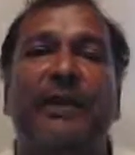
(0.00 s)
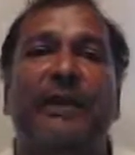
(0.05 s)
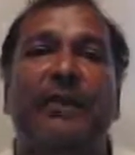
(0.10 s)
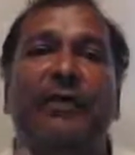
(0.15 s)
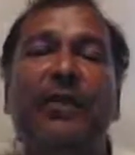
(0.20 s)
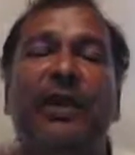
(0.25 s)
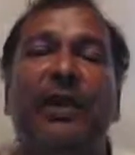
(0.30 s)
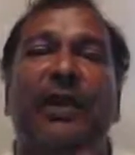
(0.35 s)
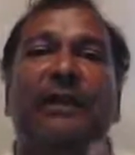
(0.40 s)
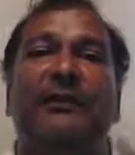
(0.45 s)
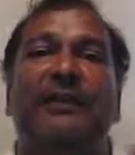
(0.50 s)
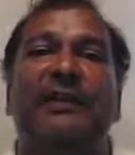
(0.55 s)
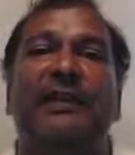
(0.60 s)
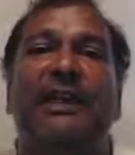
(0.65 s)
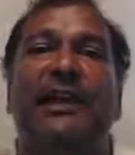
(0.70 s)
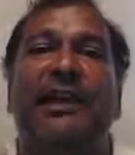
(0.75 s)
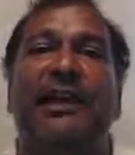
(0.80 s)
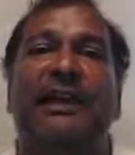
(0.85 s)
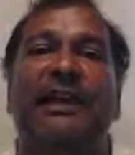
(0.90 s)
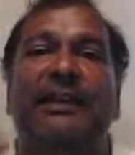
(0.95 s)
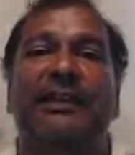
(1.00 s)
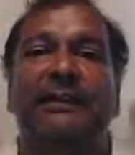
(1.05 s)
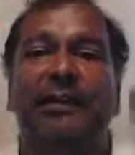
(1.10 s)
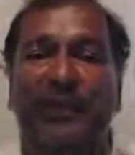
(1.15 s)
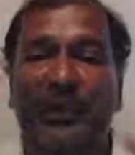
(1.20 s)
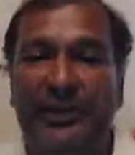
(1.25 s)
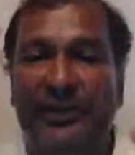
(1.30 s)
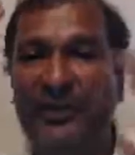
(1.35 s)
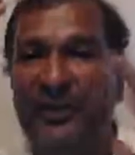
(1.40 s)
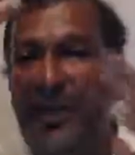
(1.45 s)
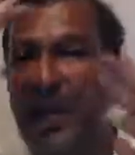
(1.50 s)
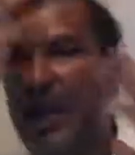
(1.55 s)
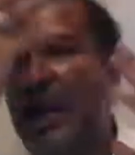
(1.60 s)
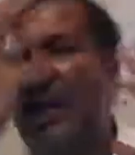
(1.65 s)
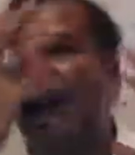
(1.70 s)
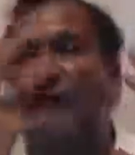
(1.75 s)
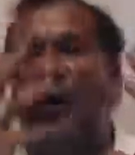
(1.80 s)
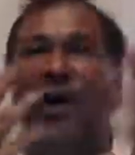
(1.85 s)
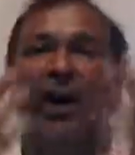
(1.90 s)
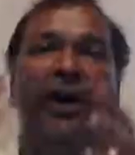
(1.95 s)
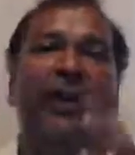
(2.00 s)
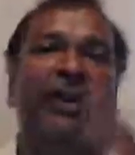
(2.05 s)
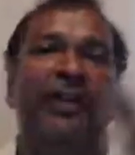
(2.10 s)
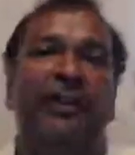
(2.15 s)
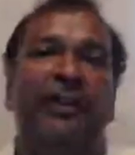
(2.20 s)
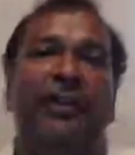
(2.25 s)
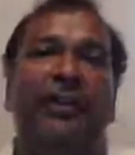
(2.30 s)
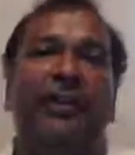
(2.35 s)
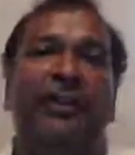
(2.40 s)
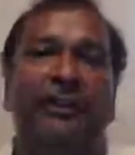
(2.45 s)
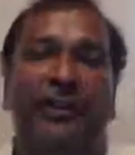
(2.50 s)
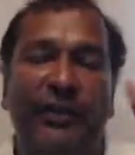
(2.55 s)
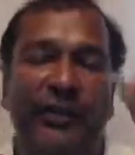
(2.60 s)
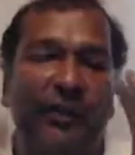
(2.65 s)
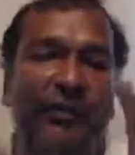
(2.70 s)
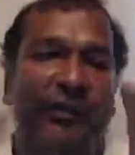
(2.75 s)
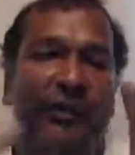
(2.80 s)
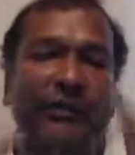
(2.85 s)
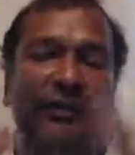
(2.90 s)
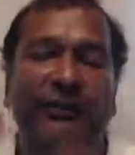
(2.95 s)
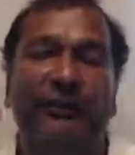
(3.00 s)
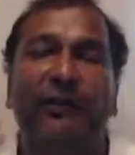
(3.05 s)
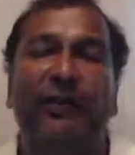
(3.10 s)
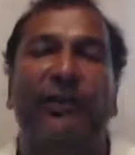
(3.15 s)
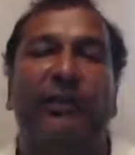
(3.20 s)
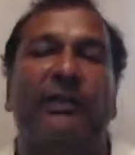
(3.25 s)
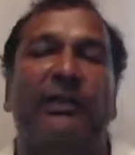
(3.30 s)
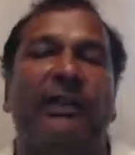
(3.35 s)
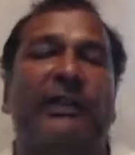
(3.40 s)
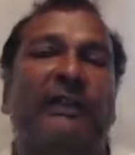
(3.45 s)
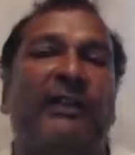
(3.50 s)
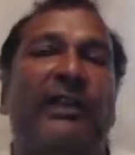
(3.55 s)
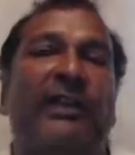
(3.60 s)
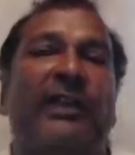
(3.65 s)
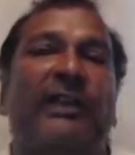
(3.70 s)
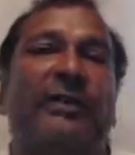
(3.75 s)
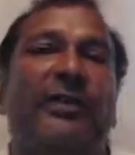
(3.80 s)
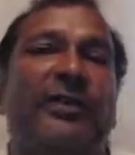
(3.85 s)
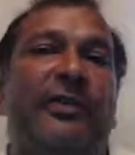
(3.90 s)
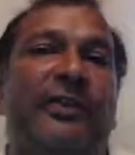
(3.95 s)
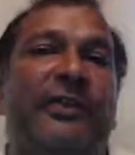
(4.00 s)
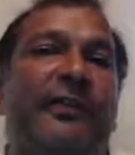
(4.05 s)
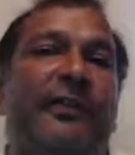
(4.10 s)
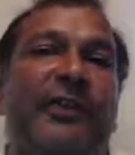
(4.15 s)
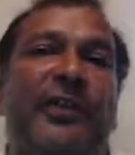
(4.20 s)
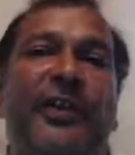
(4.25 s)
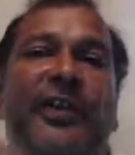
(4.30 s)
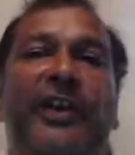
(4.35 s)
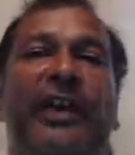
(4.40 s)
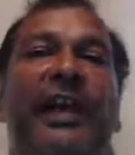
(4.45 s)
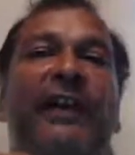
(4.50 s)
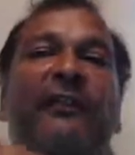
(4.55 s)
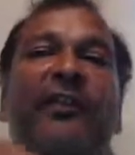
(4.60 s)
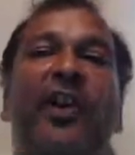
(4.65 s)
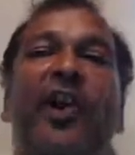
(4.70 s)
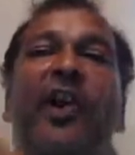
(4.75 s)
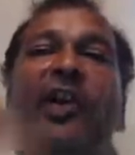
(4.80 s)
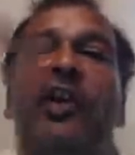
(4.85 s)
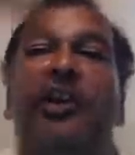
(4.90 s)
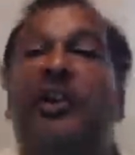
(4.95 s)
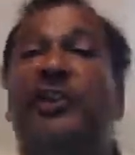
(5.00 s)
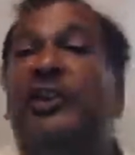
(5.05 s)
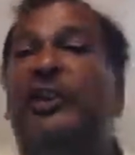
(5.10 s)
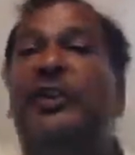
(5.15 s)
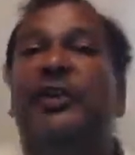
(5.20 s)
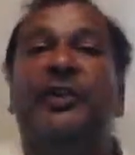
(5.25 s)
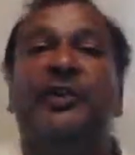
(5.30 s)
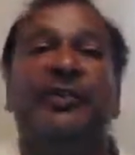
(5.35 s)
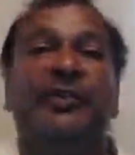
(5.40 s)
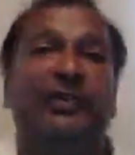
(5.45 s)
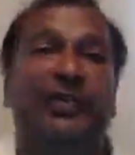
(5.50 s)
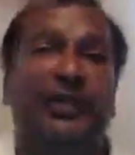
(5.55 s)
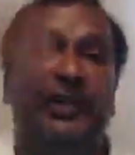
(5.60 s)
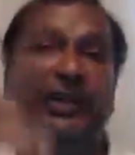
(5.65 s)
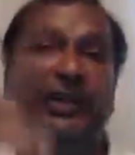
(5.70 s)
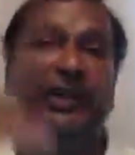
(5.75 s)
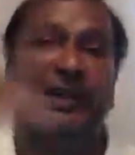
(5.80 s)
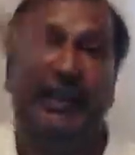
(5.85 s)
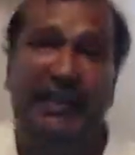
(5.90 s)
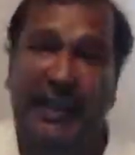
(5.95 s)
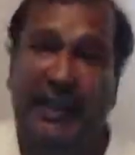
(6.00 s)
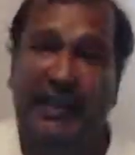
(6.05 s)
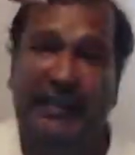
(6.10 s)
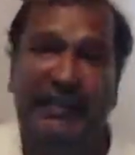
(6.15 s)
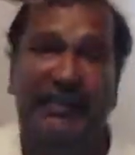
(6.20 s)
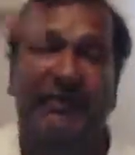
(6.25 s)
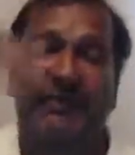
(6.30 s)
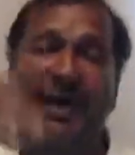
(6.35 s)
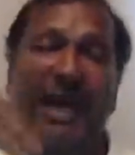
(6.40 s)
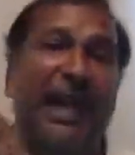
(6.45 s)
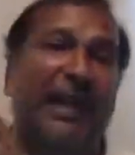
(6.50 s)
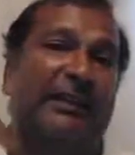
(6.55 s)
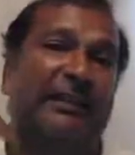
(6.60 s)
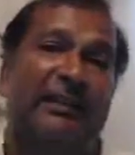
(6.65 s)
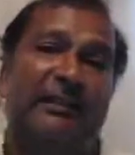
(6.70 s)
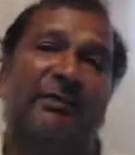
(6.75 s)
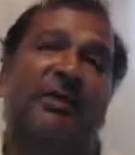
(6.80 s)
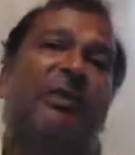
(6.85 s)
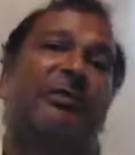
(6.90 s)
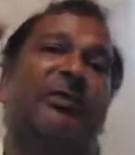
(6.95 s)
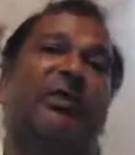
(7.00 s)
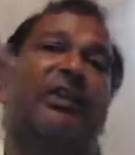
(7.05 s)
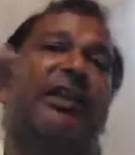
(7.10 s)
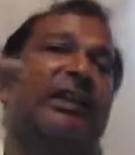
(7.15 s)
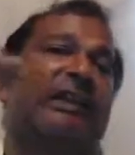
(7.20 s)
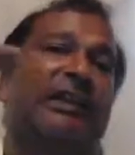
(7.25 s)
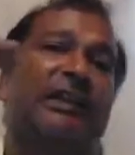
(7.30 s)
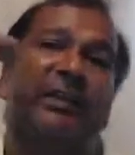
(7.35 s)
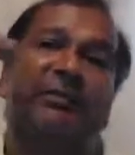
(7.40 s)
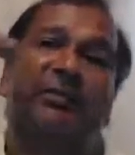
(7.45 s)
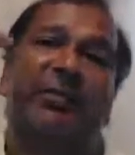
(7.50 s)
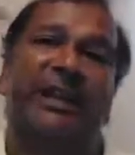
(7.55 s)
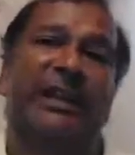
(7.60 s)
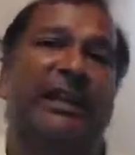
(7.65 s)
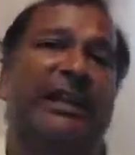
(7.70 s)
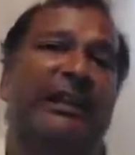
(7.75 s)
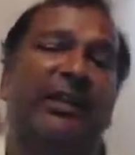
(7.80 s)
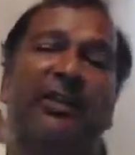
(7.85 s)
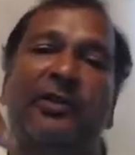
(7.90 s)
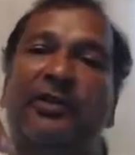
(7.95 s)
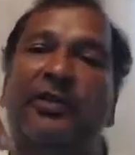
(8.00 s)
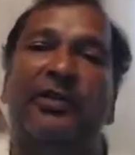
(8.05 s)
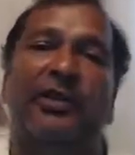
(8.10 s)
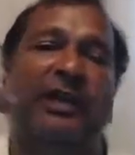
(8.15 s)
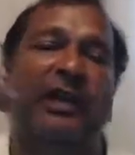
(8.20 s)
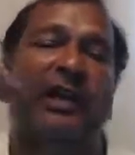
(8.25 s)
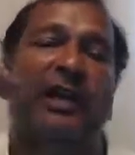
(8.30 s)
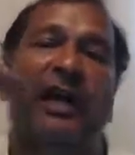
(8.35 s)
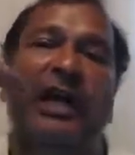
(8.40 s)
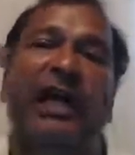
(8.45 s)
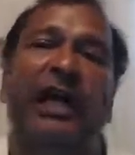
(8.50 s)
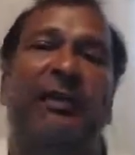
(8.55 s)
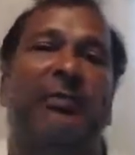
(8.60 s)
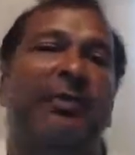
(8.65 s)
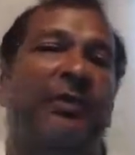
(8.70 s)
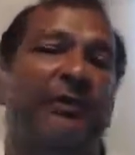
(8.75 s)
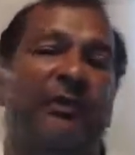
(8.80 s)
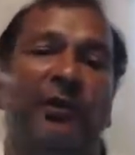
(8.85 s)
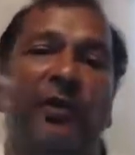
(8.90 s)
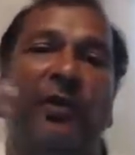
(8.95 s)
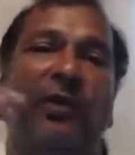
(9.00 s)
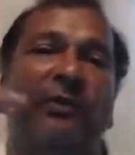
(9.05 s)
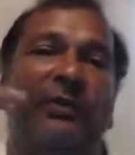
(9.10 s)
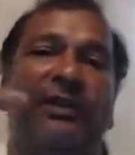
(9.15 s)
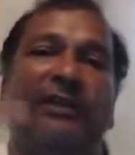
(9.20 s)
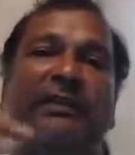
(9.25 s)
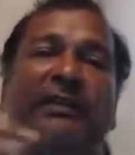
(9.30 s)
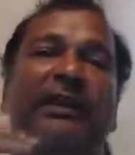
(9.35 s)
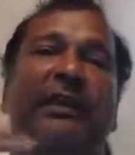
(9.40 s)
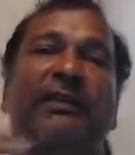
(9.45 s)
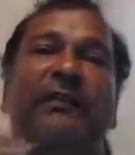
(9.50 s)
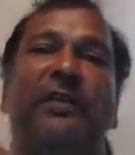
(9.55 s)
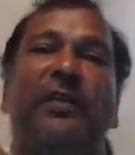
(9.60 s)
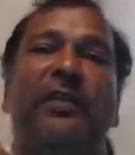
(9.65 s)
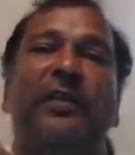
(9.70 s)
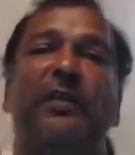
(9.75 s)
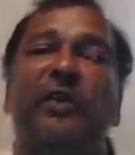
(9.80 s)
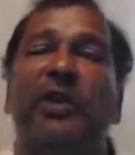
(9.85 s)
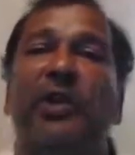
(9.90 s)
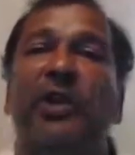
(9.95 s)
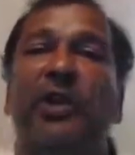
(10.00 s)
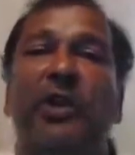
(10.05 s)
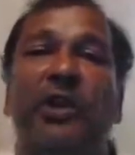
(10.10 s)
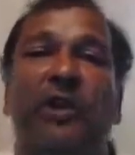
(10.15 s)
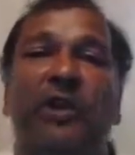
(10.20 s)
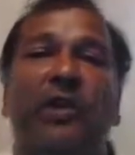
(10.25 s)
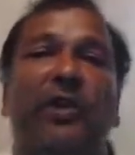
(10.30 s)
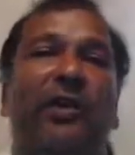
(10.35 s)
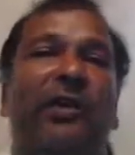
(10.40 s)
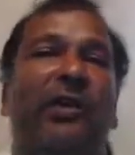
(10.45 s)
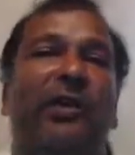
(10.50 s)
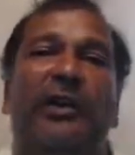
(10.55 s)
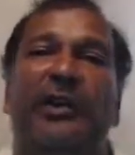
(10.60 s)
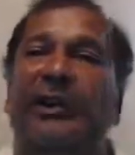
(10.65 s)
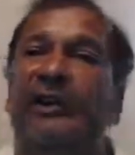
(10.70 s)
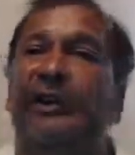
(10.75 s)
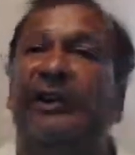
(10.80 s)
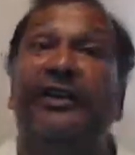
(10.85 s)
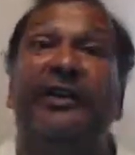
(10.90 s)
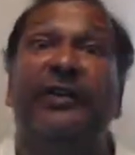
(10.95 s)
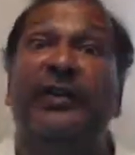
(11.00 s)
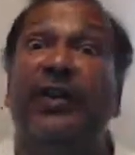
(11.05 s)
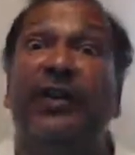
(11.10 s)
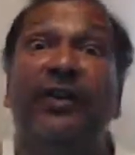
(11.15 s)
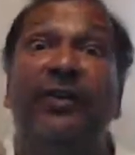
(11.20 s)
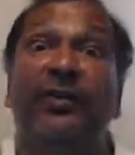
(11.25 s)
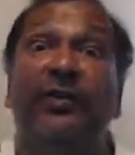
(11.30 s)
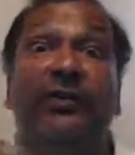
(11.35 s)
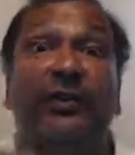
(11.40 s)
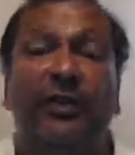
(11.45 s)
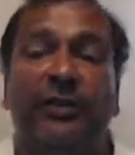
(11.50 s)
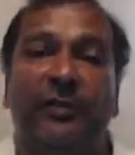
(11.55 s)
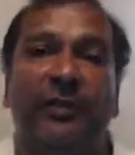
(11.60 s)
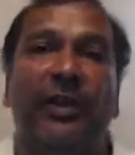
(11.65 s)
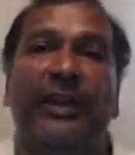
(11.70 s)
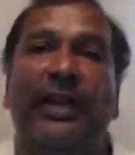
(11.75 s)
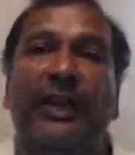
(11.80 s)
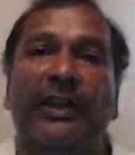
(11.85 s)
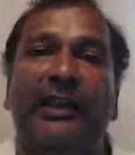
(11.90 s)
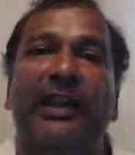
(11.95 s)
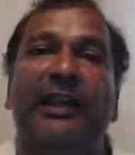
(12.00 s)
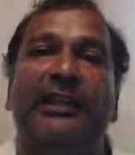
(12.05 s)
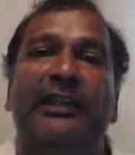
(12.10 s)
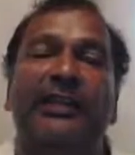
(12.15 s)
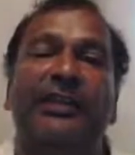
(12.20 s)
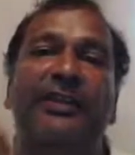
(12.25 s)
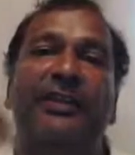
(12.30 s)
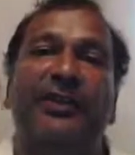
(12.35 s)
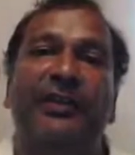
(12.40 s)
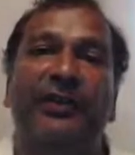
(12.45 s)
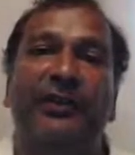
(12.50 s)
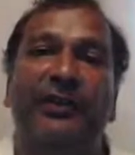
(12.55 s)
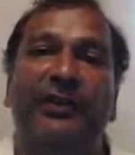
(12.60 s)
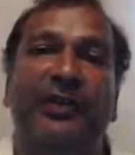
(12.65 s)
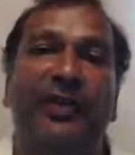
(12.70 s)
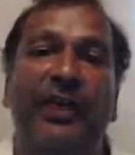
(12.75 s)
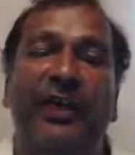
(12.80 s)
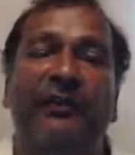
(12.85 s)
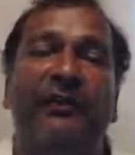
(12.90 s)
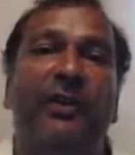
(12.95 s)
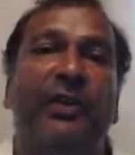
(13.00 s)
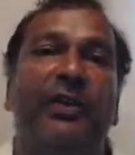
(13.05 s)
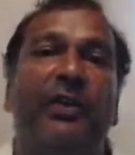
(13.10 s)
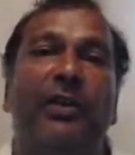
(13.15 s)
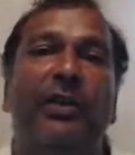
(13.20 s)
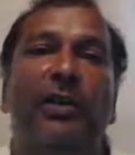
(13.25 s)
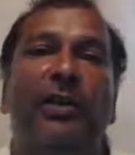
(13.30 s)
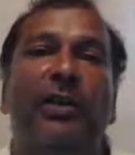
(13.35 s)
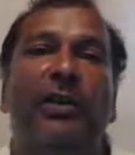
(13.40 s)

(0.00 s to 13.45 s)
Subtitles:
What I'm saying is when you have all of those human performance variables, if you could have all of those at the maximum or at the peak or the high performance level or in the zone is what I like to use, level,